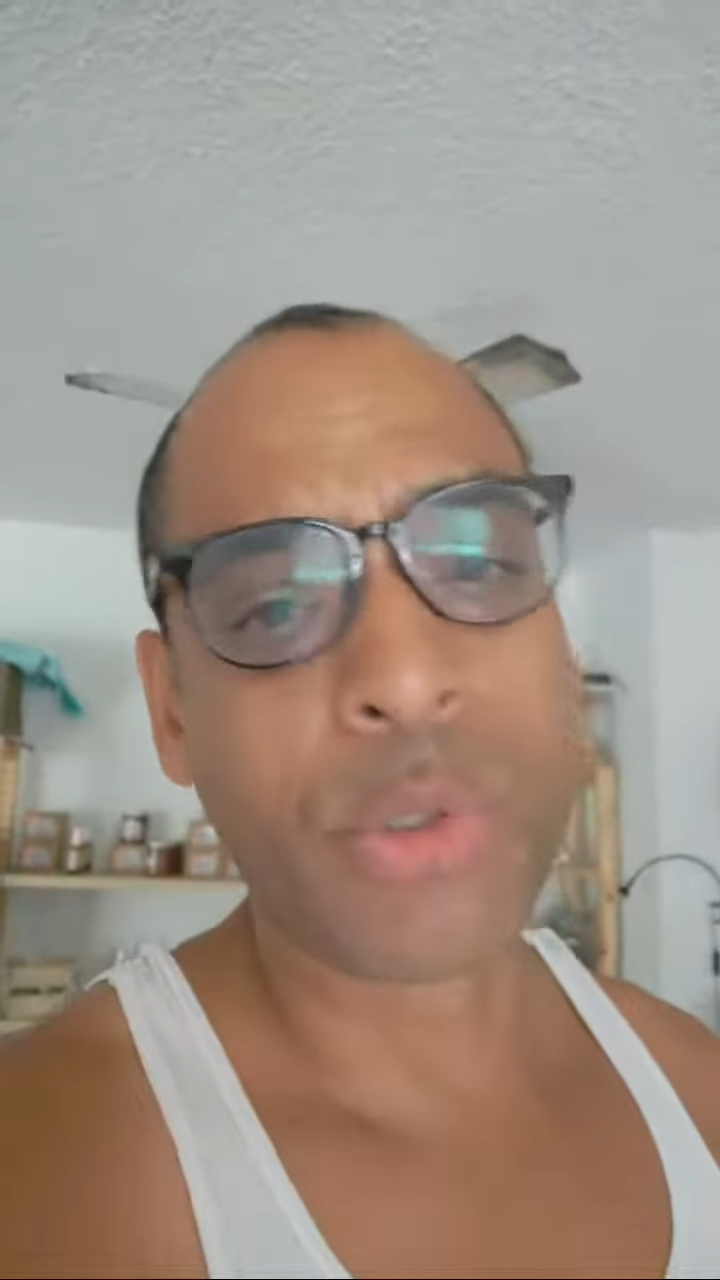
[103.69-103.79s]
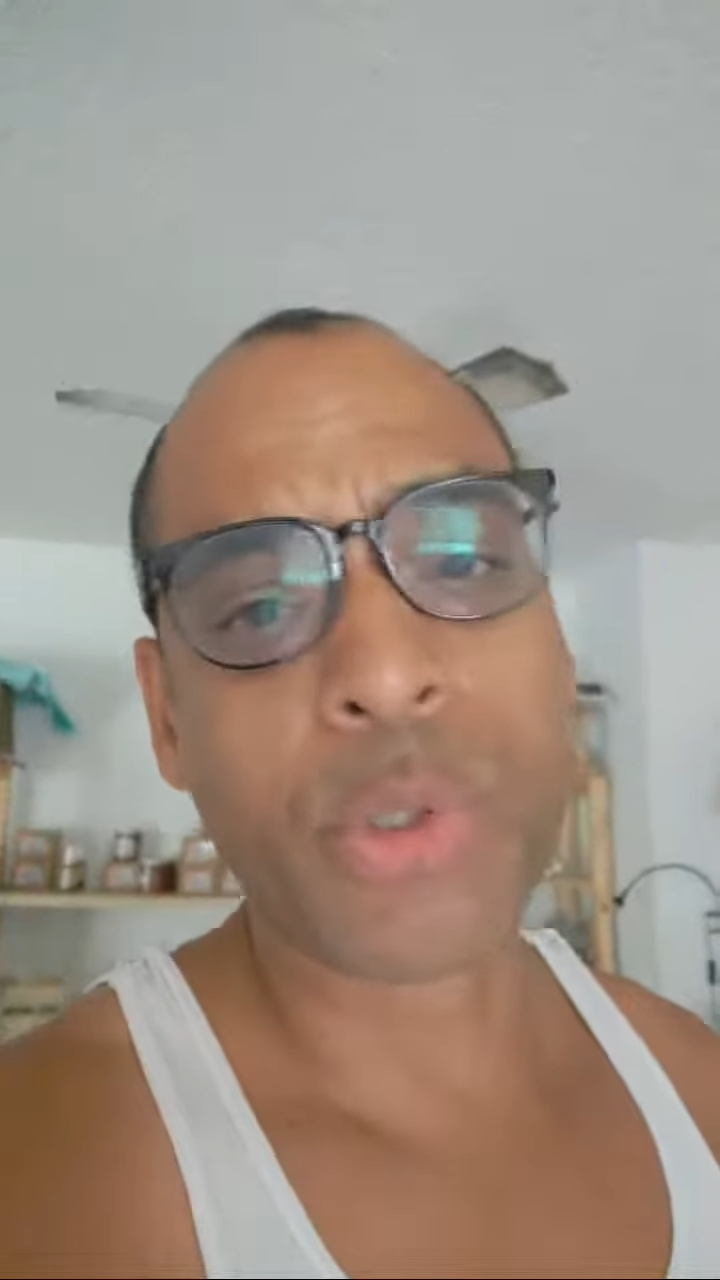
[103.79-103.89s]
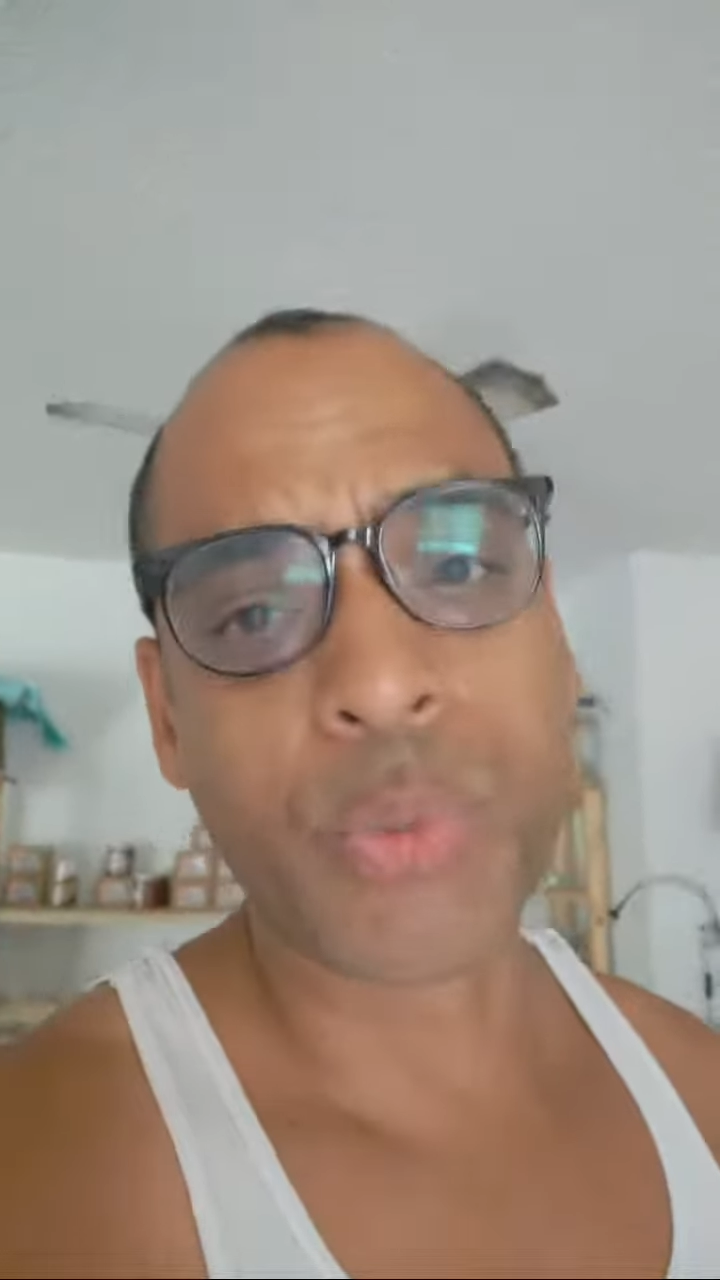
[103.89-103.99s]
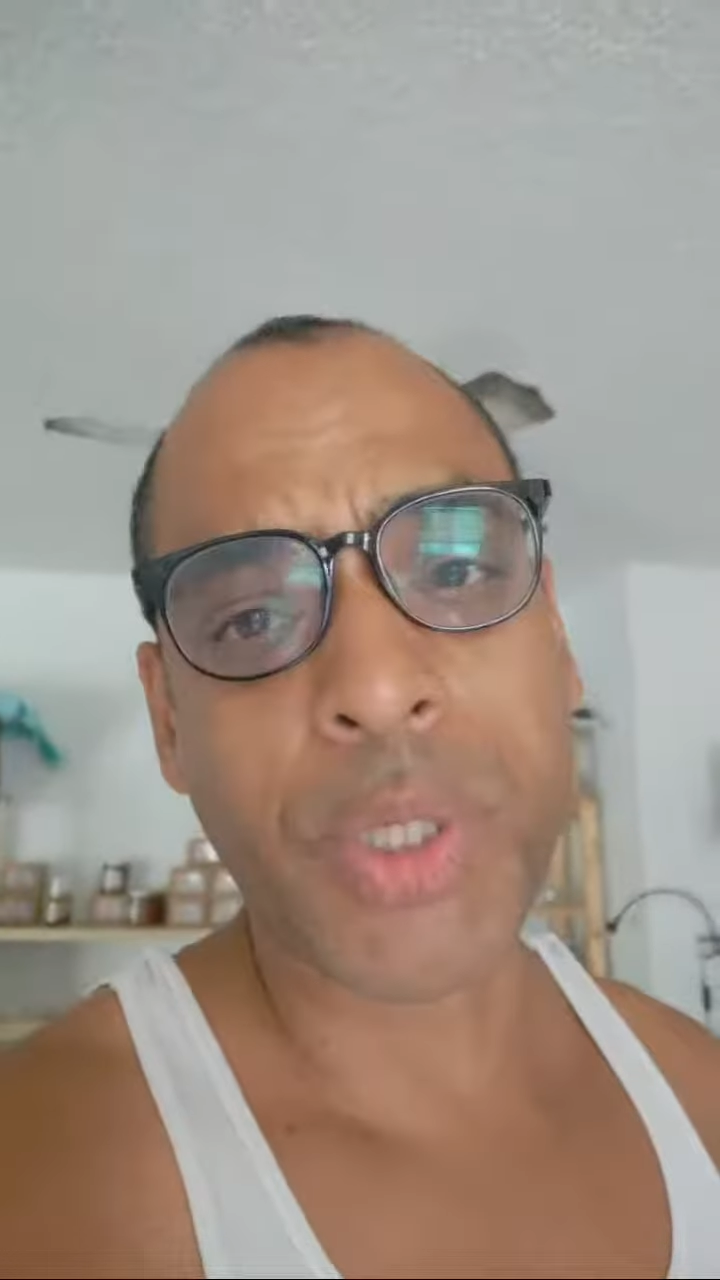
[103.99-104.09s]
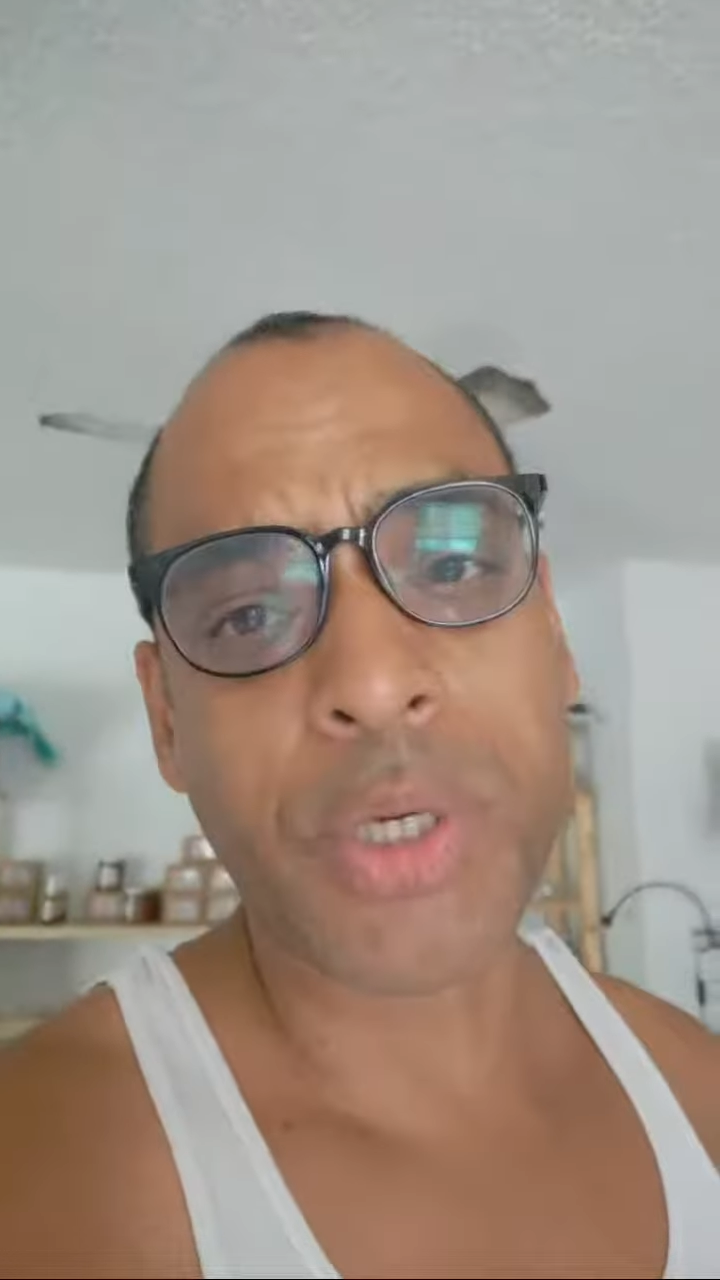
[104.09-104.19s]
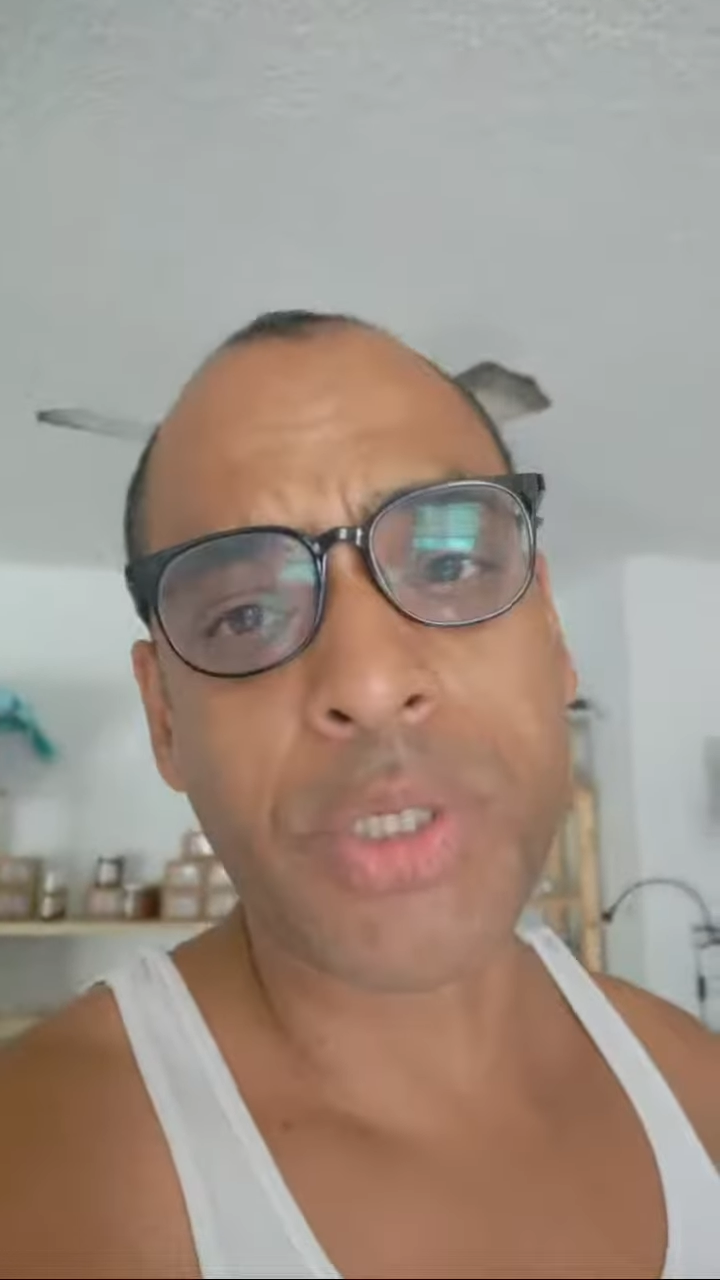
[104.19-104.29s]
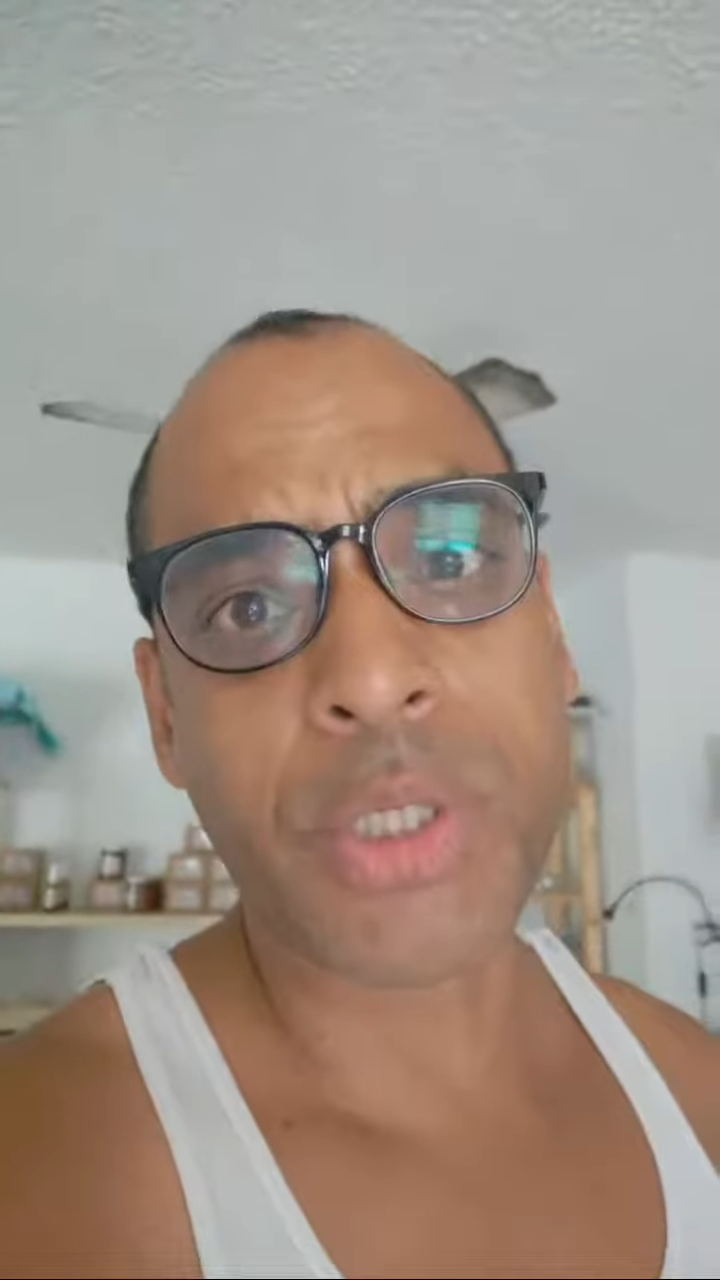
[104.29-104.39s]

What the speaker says: careers